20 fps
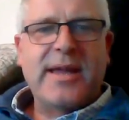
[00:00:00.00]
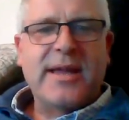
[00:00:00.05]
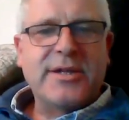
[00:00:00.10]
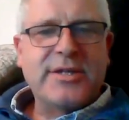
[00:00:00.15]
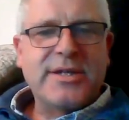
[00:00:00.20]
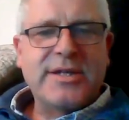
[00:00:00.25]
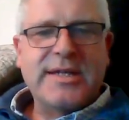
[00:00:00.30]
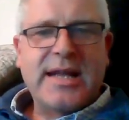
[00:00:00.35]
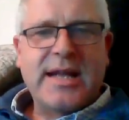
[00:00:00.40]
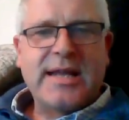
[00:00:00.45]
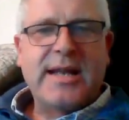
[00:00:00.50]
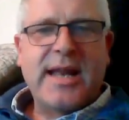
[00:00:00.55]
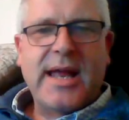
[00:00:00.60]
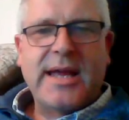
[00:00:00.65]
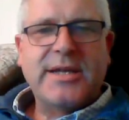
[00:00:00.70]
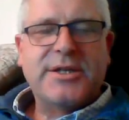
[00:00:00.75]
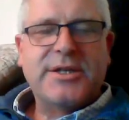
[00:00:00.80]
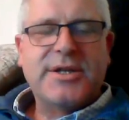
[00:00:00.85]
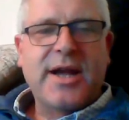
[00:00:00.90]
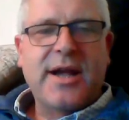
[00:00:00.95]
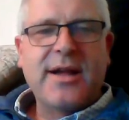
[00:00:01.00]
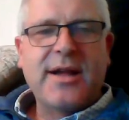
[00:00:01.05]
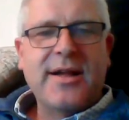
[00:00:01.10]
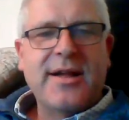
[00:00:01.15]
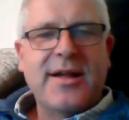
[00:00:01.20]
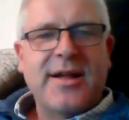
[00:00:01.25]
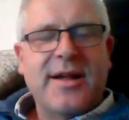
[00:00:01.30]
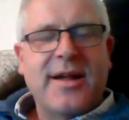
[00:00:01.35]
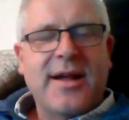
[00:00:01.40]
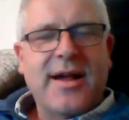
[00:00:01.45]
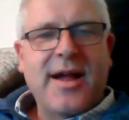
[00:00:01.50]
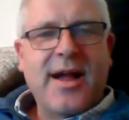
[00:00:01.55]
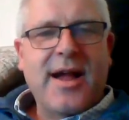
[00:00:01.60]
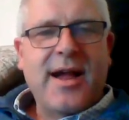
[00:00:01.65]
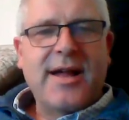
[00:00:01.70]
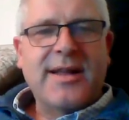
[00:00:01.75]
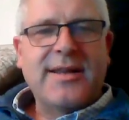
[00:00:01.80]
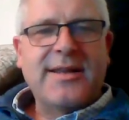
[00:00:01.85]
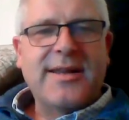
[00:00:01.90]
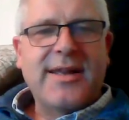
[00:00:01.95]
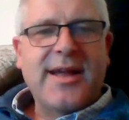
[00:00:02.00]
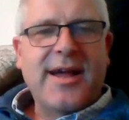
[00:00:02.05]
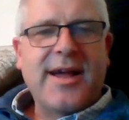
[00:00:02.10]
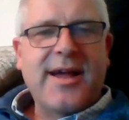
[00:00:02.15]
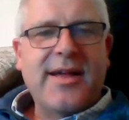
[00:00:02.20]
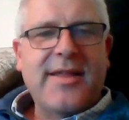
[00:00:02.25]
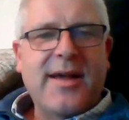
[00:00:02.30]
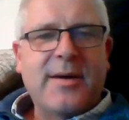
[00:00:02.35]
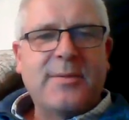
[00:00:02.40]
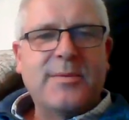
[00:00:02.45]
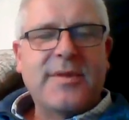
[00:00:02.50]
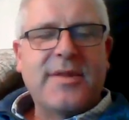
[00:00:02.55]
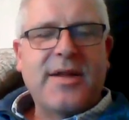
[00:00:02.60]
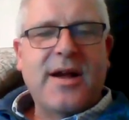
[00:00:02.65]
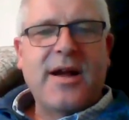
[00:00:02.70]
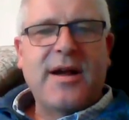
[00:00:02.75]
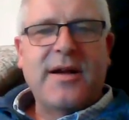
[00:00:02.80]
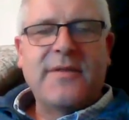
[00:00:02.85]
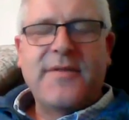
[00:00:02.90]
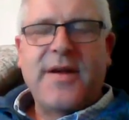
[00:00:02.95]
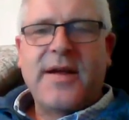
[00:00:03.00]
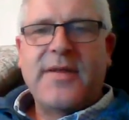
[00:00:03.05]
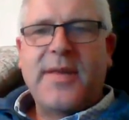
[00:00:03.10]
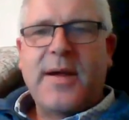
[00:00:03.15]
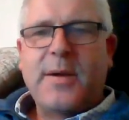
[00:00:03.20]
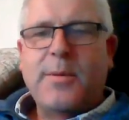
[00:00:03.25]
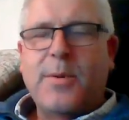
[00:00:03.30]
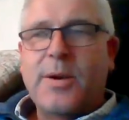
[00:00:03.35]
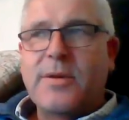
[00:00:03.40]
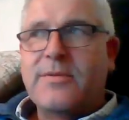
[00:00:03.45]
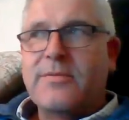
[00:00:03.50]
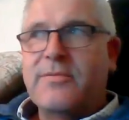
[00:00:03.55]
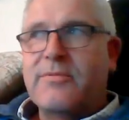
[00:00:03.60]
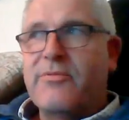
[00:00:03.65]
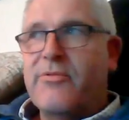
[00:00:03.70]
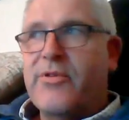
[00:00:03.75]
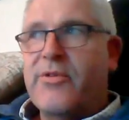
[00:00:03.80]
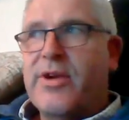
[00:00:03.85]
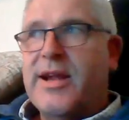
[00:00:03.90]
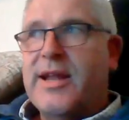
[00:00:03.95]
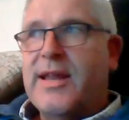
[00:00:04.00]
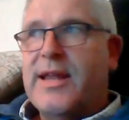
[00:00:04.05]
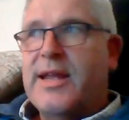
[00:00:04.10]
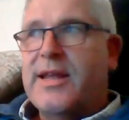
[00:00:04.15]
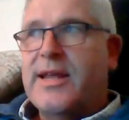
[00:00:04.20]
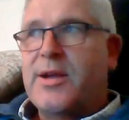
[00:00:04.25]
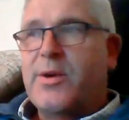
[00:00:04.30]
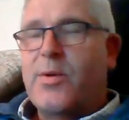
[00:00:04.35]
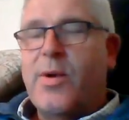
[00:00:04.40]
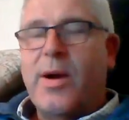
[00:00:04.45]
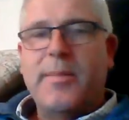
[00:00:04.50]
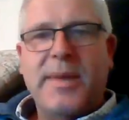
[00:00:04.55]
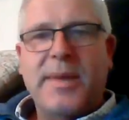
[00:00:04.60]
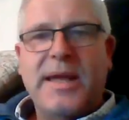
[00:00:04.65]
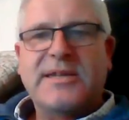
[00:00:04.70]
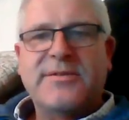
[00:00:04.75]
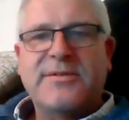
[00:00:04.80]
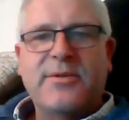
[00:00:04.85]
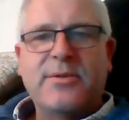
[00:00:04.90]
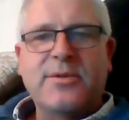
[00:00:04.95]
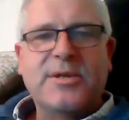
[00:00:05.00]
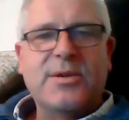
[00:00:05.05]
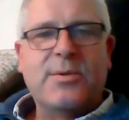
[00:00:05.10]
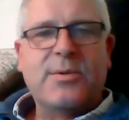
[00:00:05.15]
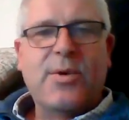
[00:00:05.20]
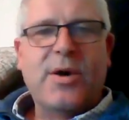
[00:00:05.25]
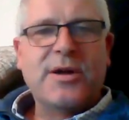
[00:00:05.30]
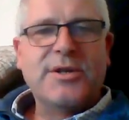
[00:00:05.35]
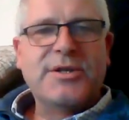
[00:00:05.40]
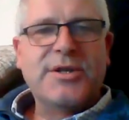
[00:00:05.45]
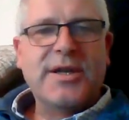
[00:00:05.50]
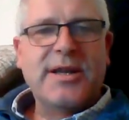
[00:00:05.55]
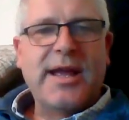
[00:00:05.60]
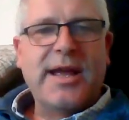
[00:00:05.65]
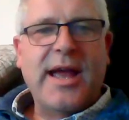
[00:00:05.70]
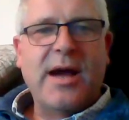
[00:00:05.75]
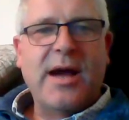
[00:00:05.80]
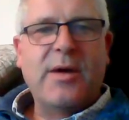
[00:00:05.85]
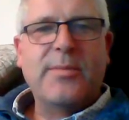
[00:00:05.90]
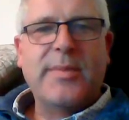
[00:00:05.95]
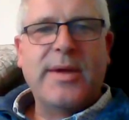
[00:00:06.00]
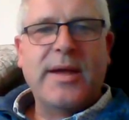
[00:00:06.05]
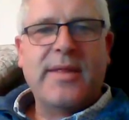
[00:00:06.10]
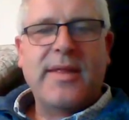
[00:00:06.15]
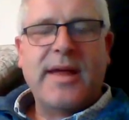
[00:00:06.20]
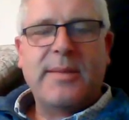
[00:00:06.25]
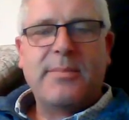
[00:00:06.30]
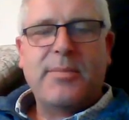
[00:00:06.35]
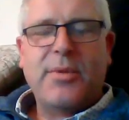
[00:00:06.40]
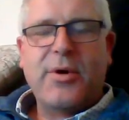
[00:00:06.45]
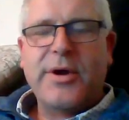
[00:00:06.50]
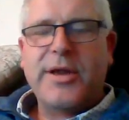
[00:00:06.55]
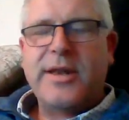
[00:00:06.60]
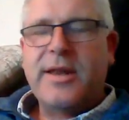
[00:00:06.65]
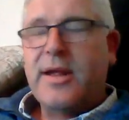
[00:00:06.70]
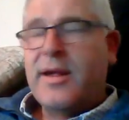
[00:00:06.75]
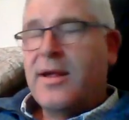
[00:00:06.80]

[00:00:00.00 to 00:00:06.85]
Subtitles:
It just had nature. And that I found that one really quite peaceful to watch, and it helped me at that point.